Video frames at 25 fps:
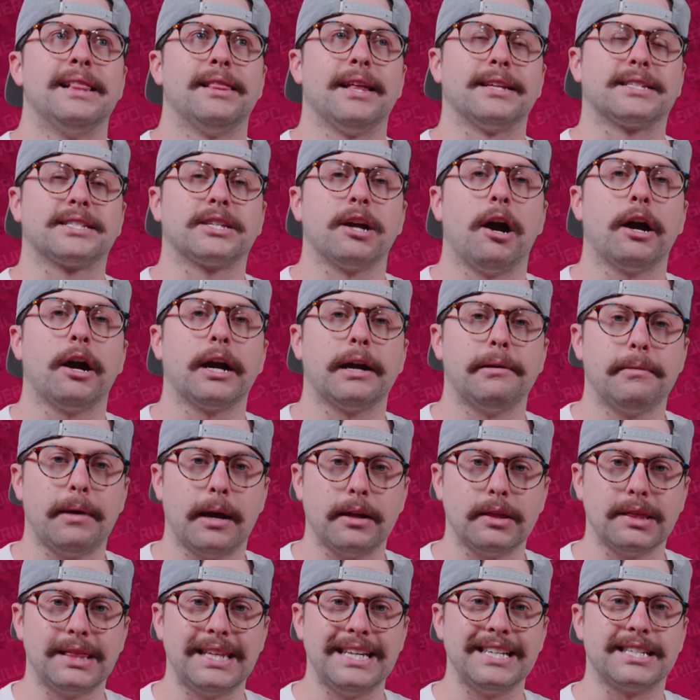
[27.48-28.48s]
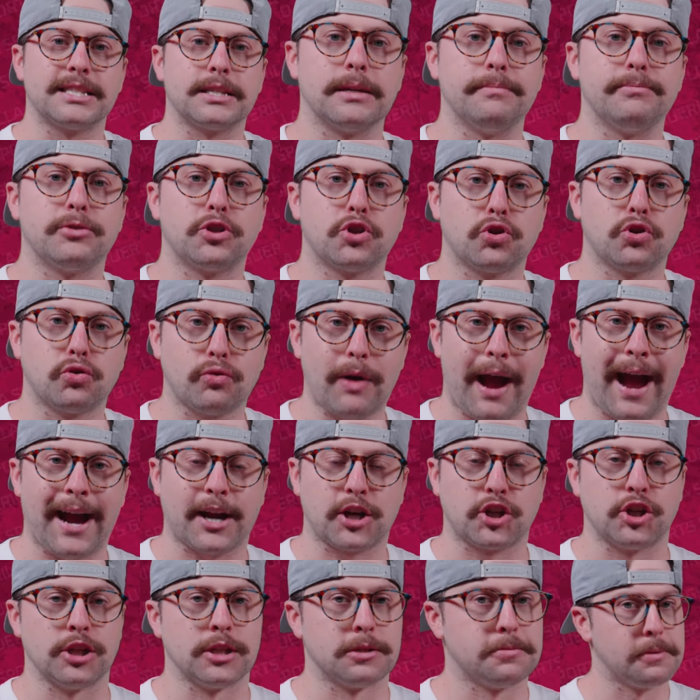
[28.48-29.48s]
let's talk about the
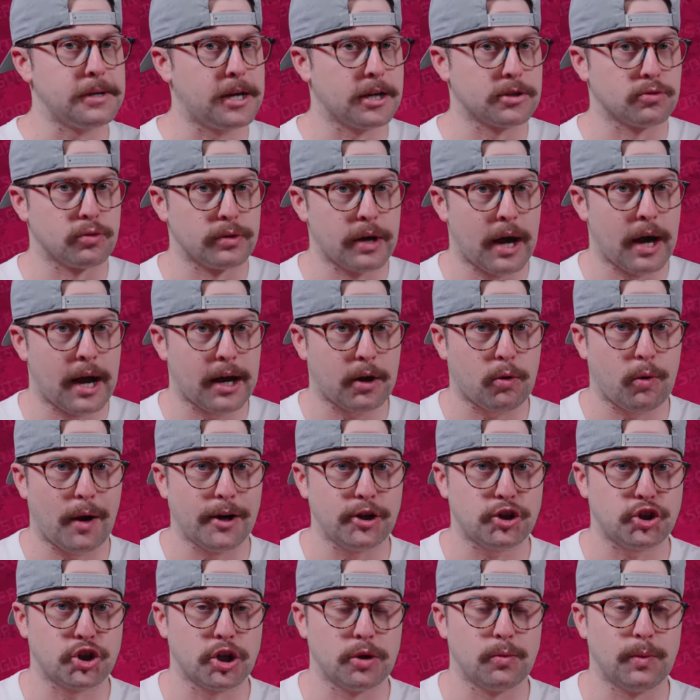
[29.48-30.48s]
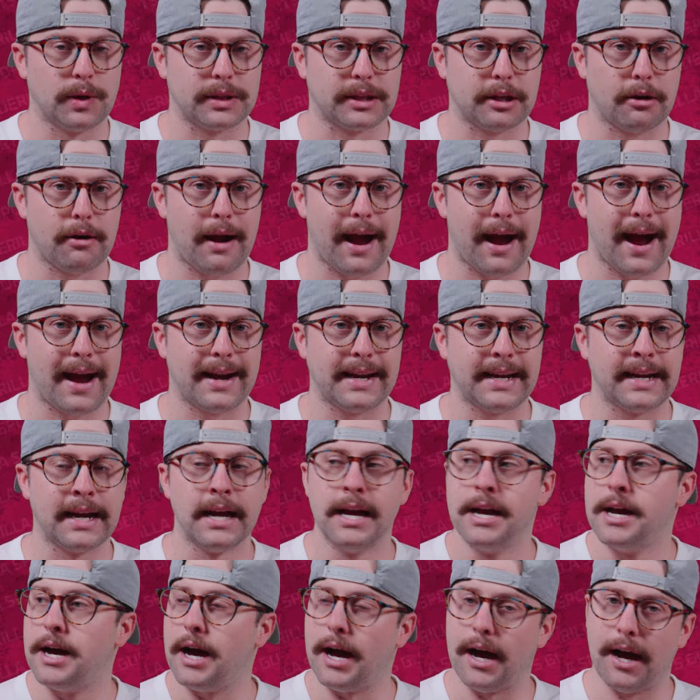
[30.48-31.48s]
subtractions, because we're not quite sure what they're adding,
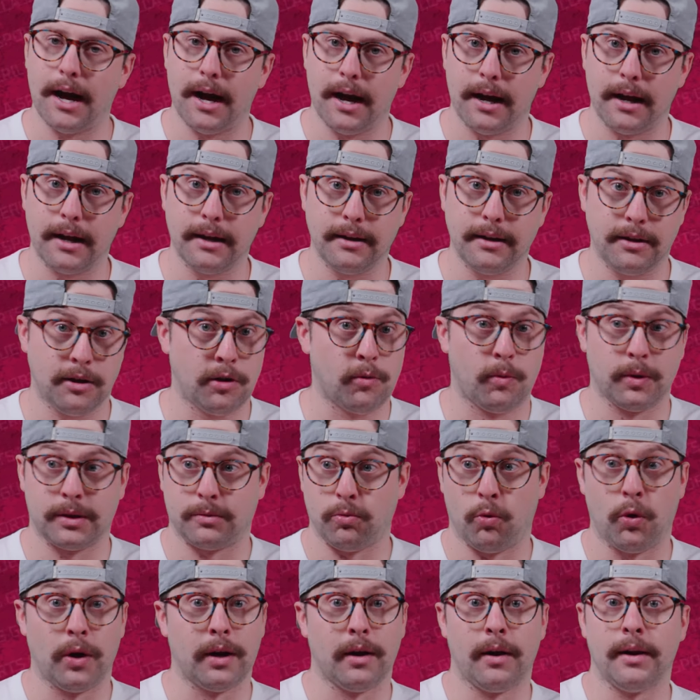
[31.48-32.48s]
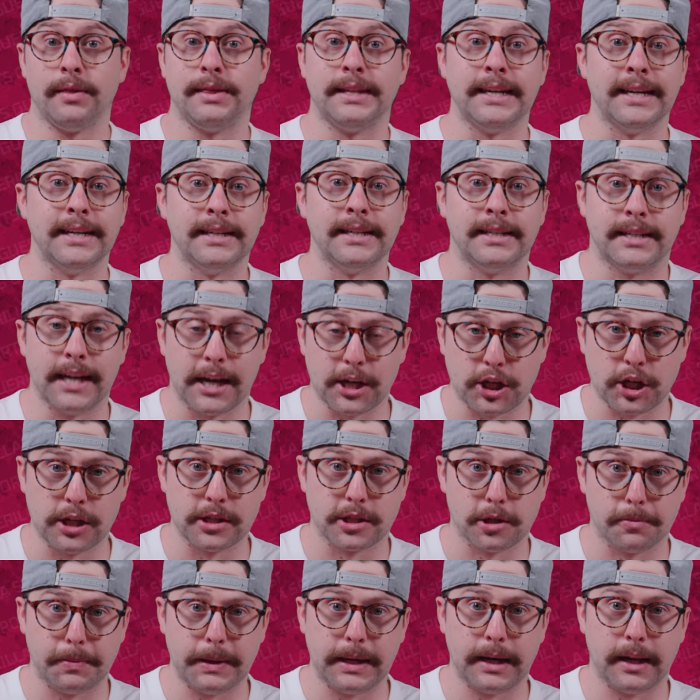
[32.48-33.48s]
what the
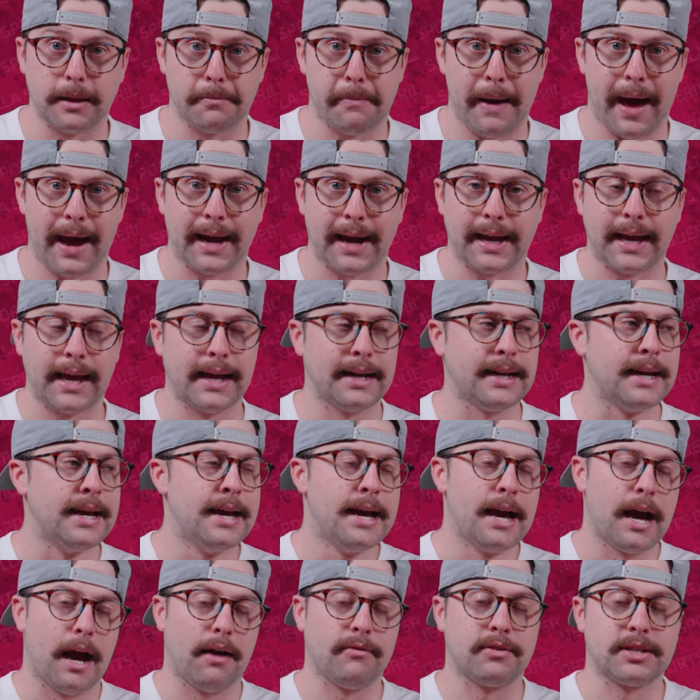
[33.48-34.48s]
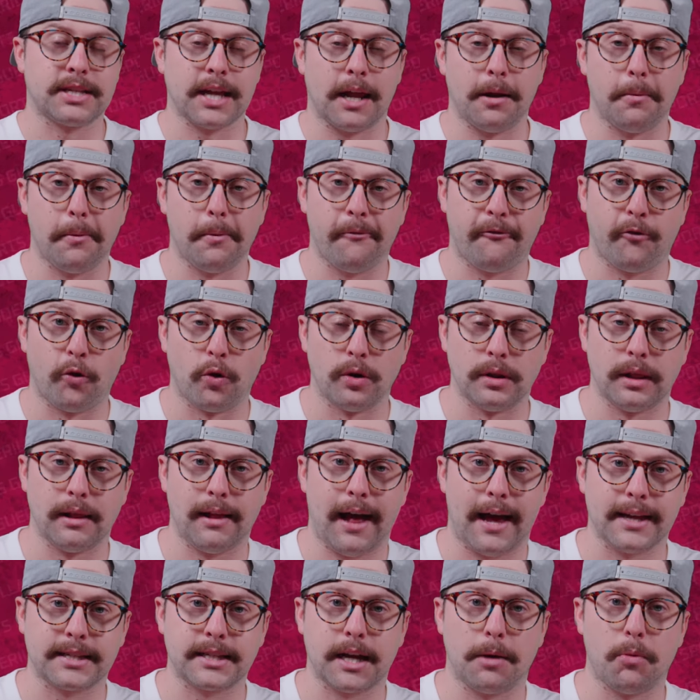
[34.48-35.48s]
additions will be to the back end. I've said it before the
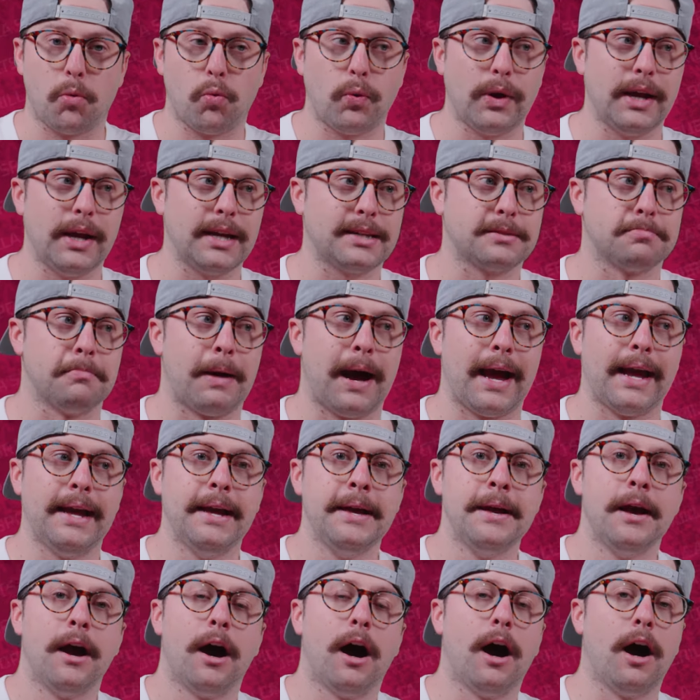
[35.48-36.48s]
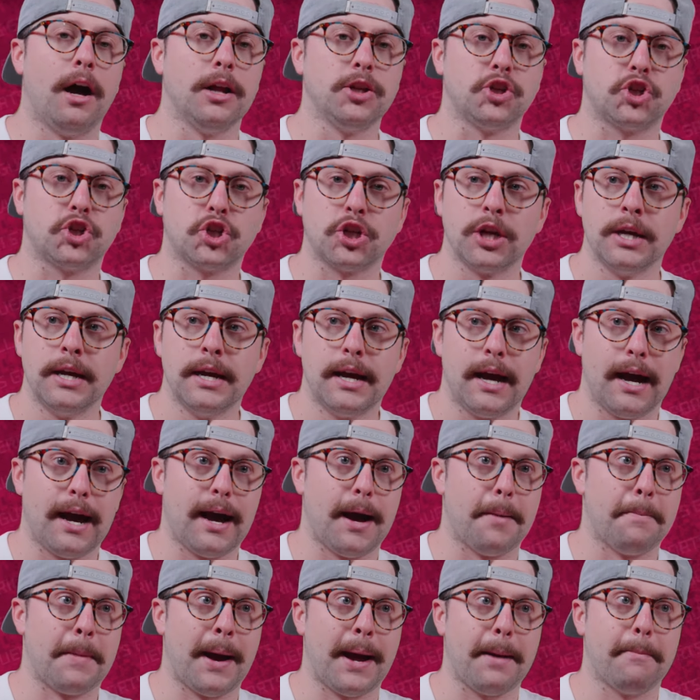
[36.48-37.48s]
last couple weeks, my hunch,
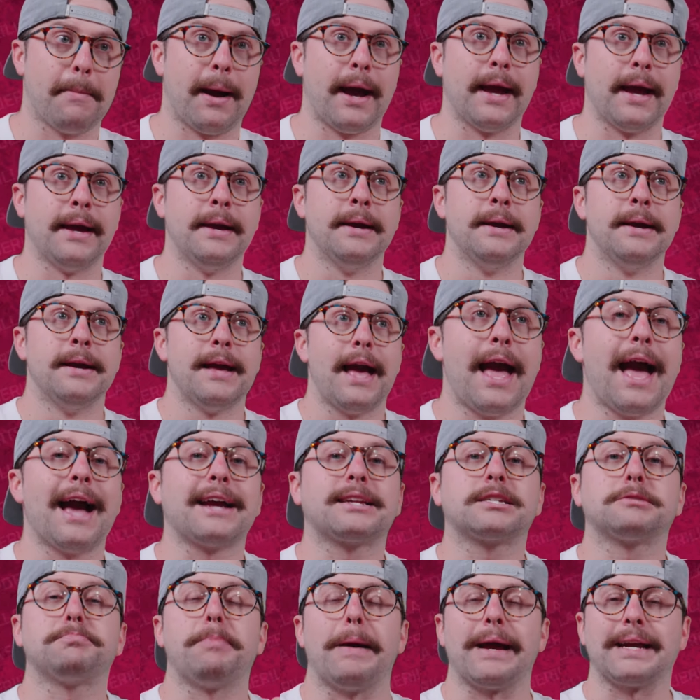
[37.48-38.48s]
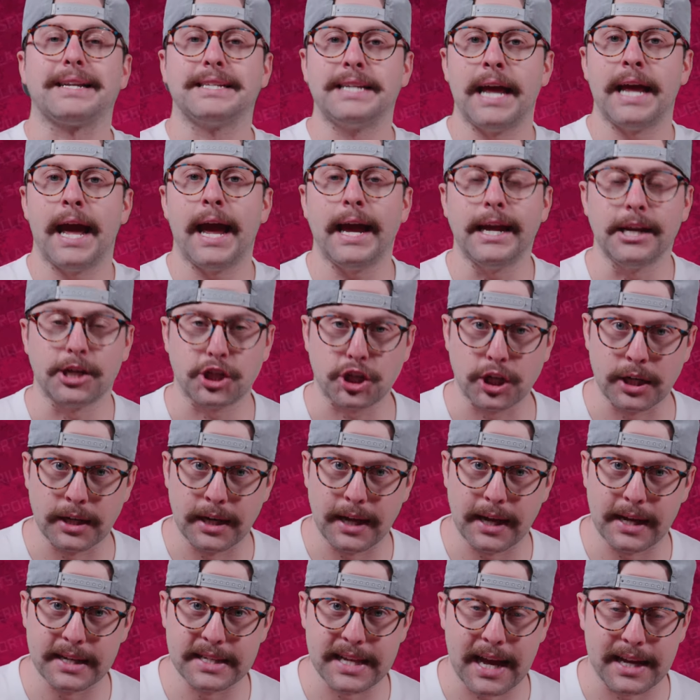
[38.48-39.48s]
my expectation
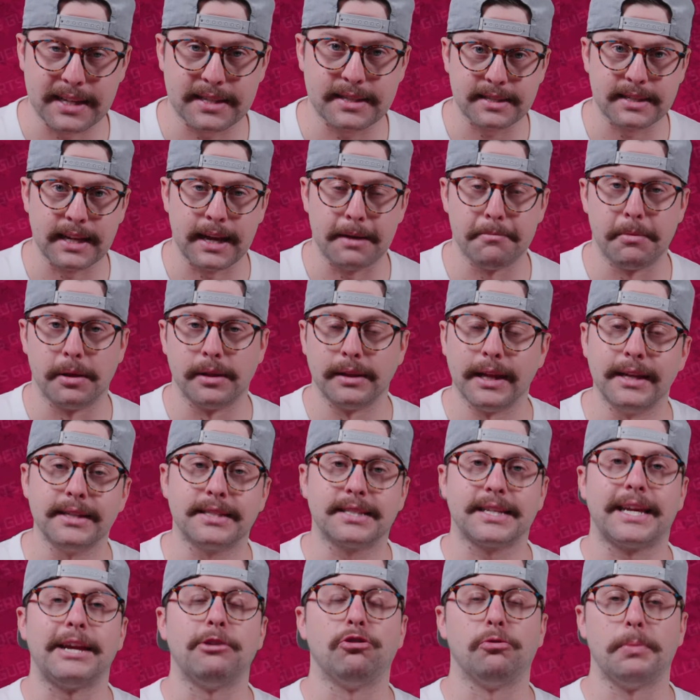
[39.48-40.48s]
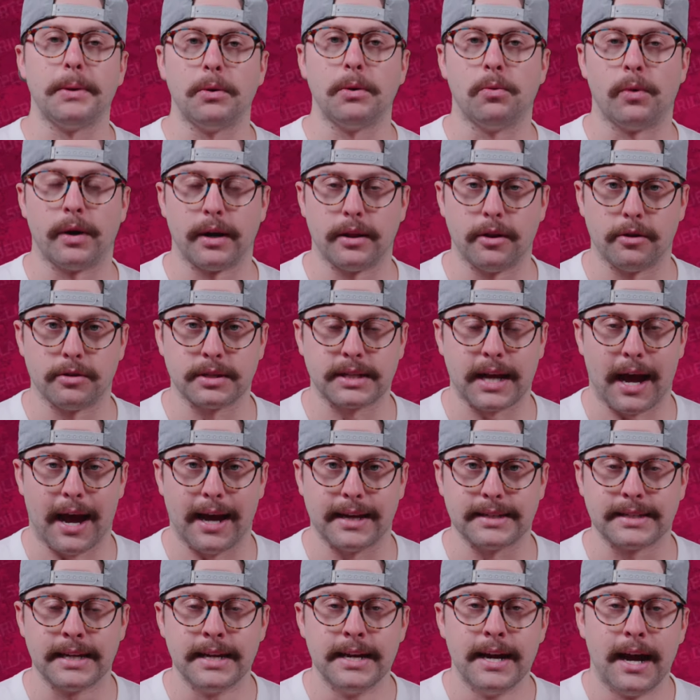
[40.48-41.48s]
is that Sam Molinsky will be one of those
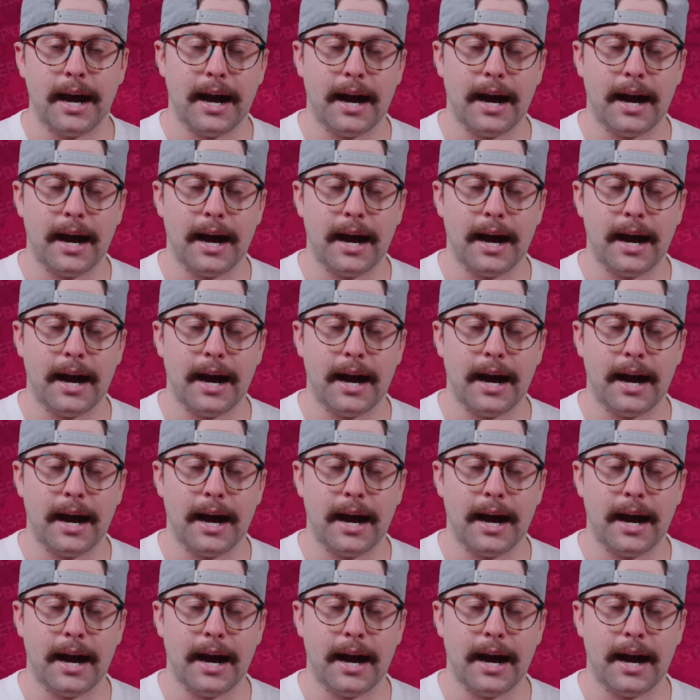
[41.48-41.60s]
guys